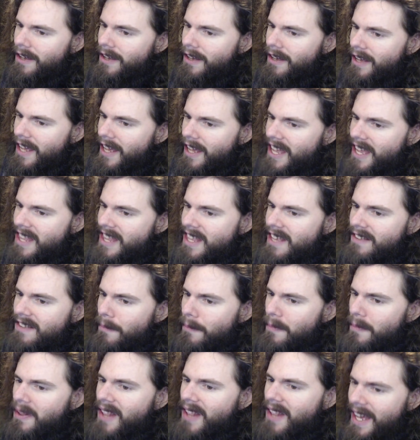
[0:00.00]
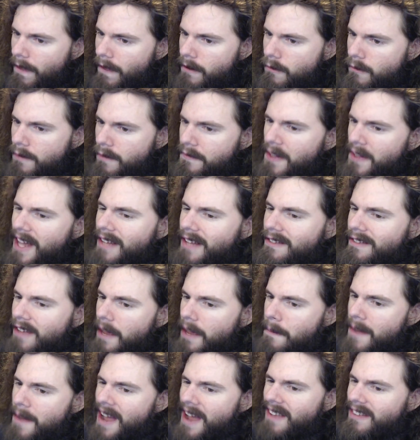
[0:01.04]
in these plans reflects a
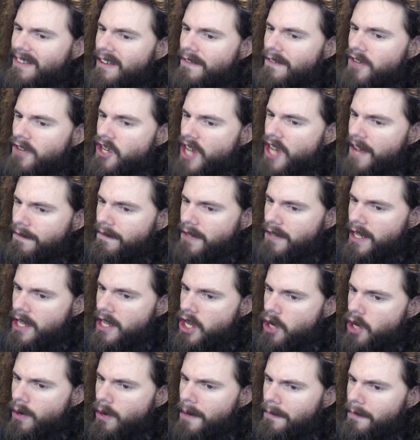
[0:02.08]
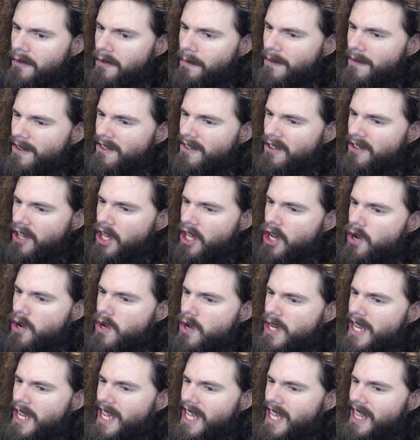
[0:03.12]
massive shift in Europe's
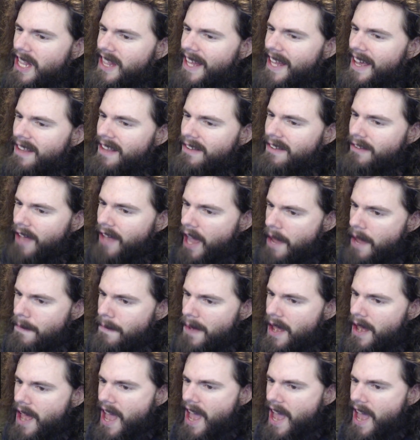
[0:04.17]
security landscape